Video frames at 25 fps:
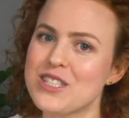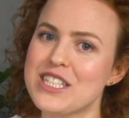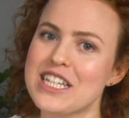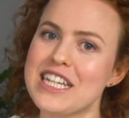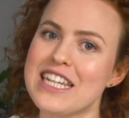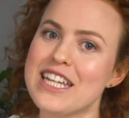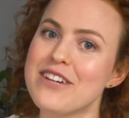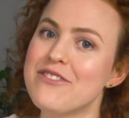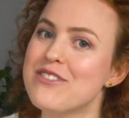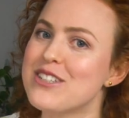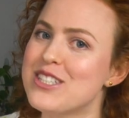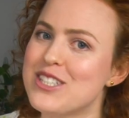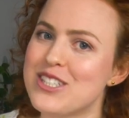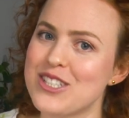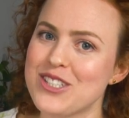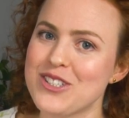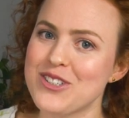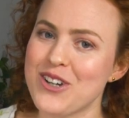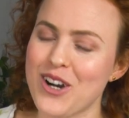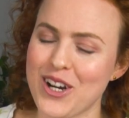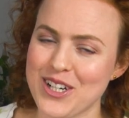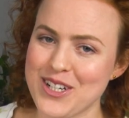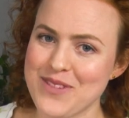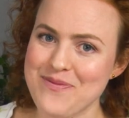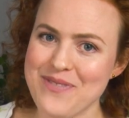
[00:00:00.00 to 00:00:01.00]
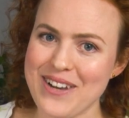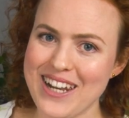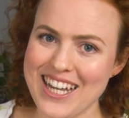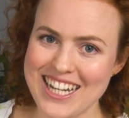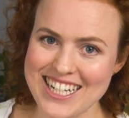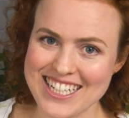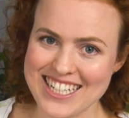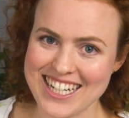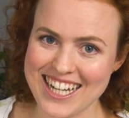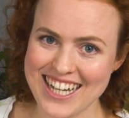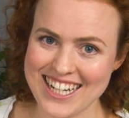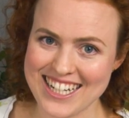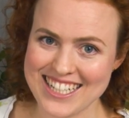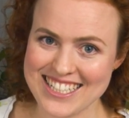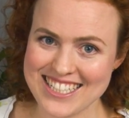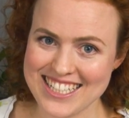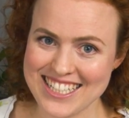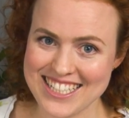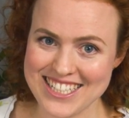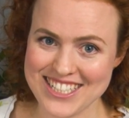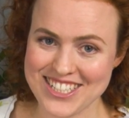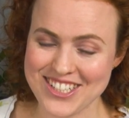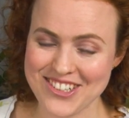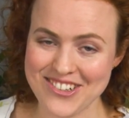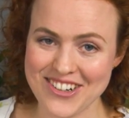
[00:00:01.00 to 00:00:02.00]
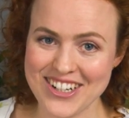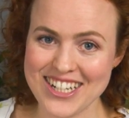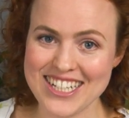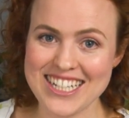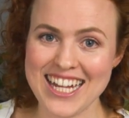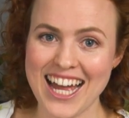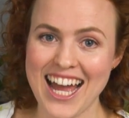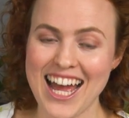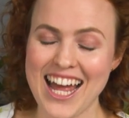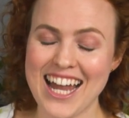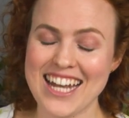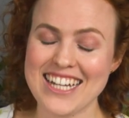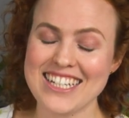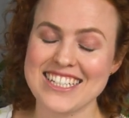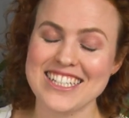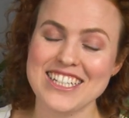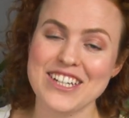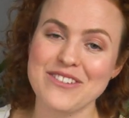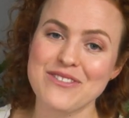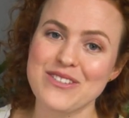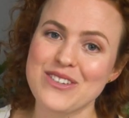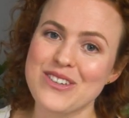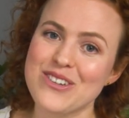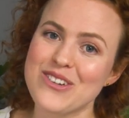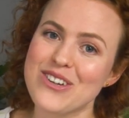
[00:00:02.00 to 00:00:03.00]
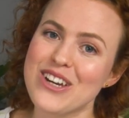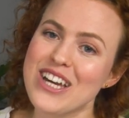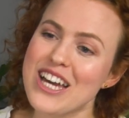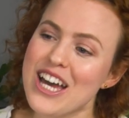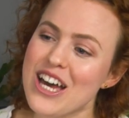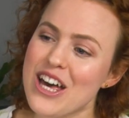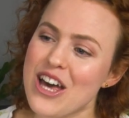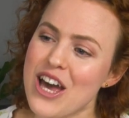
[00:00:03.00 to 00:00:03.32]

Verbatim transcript: delivered to you on a plate like a teacher would and give you